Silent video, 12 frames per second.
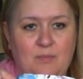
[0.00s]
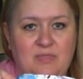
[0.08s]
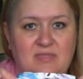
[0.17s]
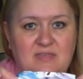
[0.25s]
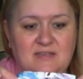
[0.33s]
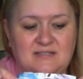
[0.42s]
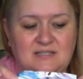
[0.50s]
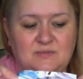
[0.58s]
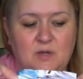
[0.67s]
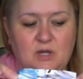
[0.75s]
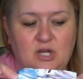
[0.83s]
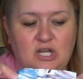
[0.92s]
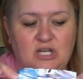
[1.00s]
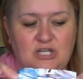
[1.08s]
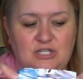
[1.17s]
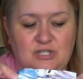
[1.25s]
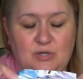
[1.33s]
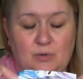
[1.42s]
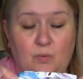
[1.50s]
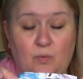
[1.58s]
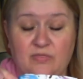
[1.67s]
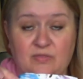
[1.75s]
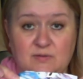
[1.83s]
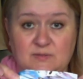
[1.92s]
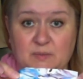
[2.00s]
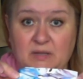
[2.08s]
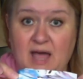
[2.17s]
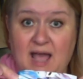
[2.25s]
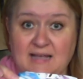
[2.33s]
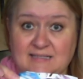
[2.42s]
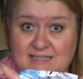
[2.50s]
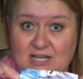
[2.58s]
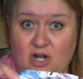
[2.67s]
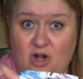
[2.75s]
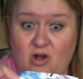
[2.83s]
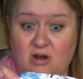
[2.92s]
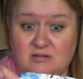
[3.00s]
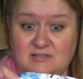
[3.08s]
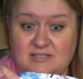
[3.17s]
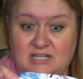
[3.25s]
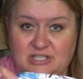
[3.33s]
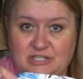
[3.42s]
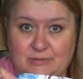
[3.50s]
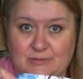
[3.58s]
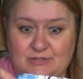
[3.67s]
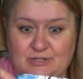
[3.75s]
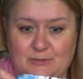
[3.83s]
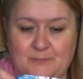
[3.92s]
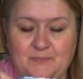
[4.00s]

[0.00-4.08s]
This is what you're going to do with those plastic cards I showed you.